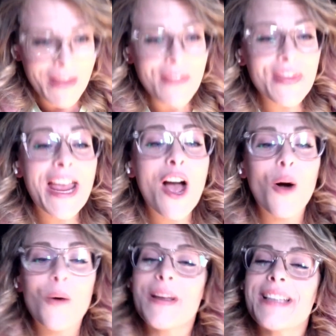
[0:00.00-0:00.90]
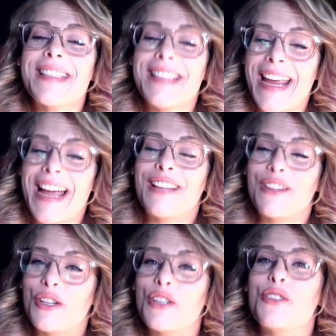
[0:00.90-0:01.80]
They always say I
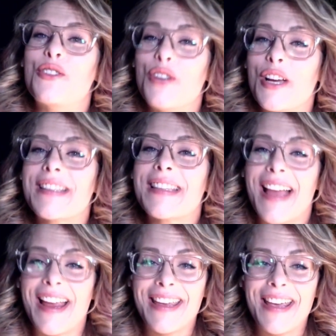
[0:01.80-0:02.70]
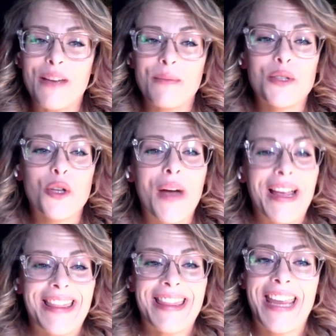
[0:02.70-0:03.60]
look just like him, so
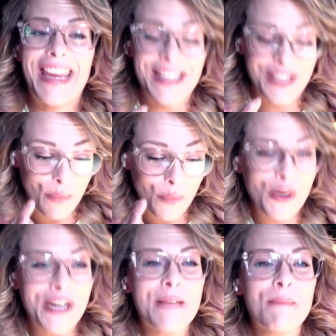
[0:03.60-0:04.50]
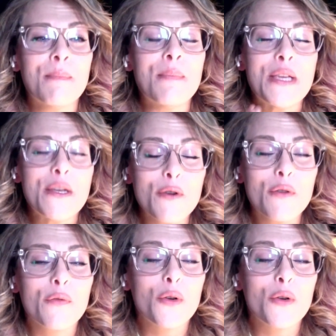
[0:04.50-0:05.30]
I think it's a pretty beautiful